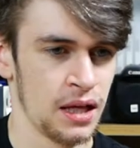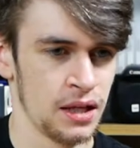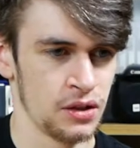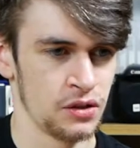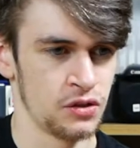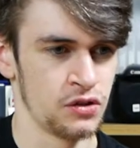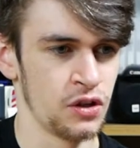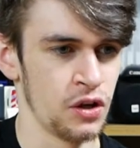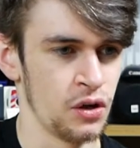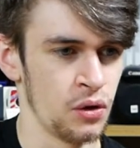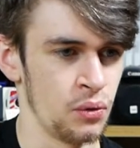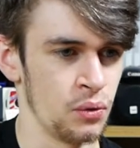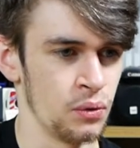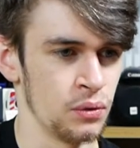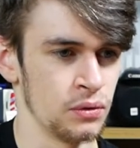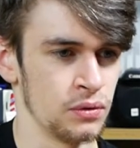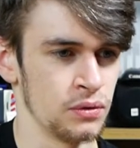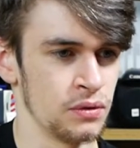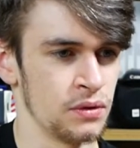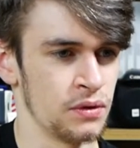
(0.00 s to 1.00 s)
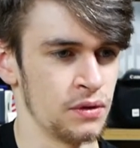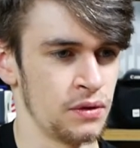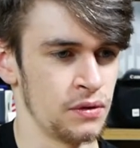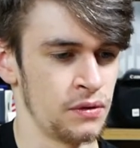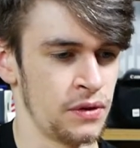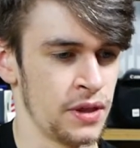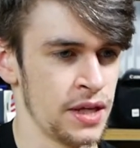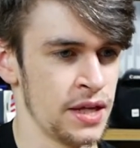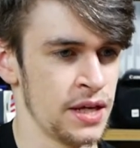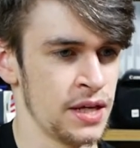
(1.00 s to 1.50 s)
So
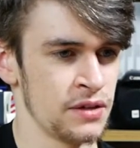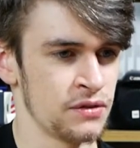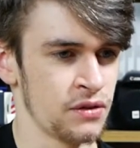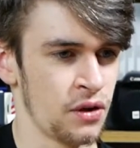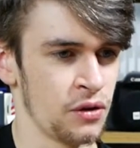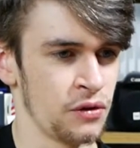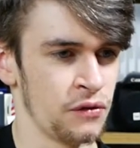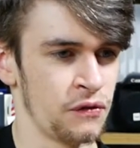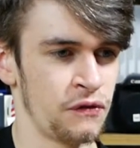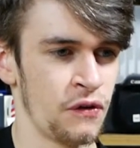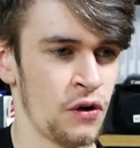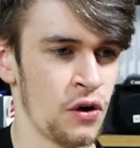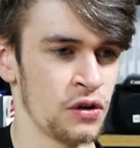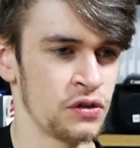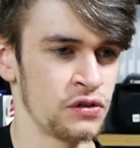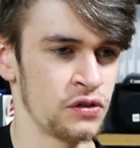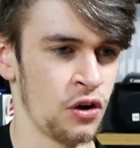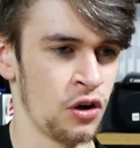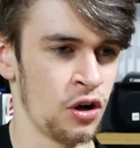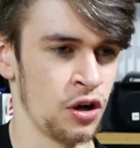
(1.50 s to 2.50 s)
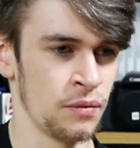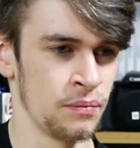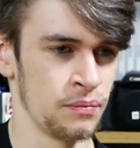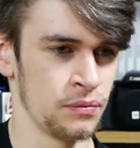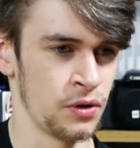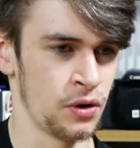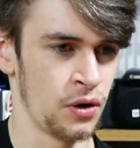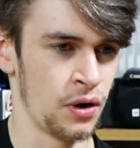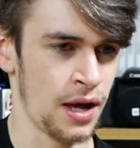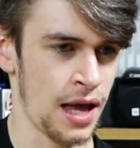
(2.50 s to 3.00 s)
these are the first time
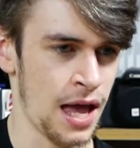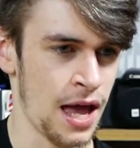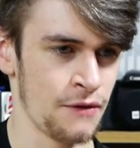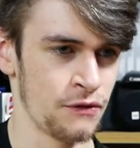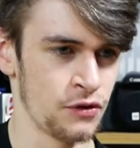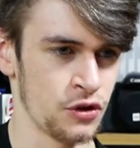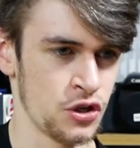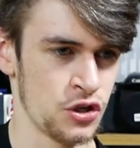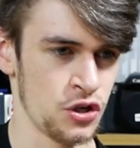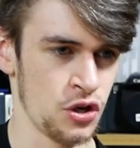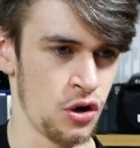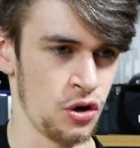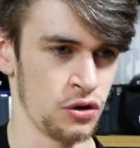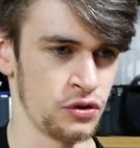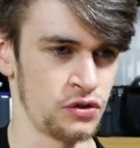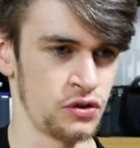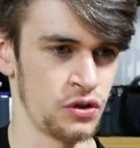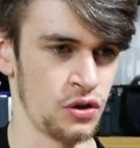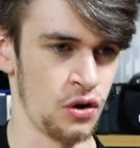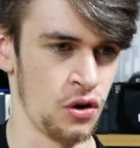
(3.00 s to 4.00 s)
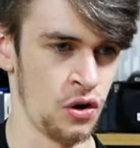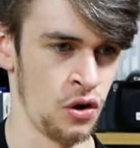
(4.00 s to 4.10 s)
that I ever shot